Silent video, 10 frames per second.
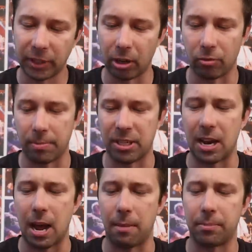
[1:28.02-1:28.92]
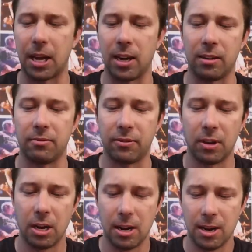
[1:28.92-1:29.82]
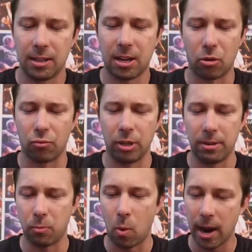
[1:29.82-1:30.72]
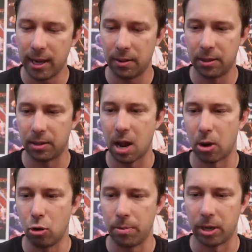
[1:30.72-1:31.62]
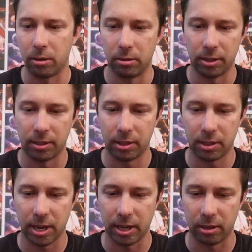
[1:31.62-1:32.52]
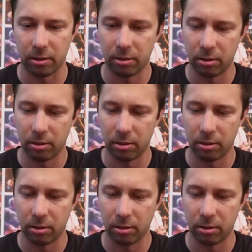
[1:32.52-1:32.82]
ripstop, kind of. It's got a really, why did this not open? Is this like,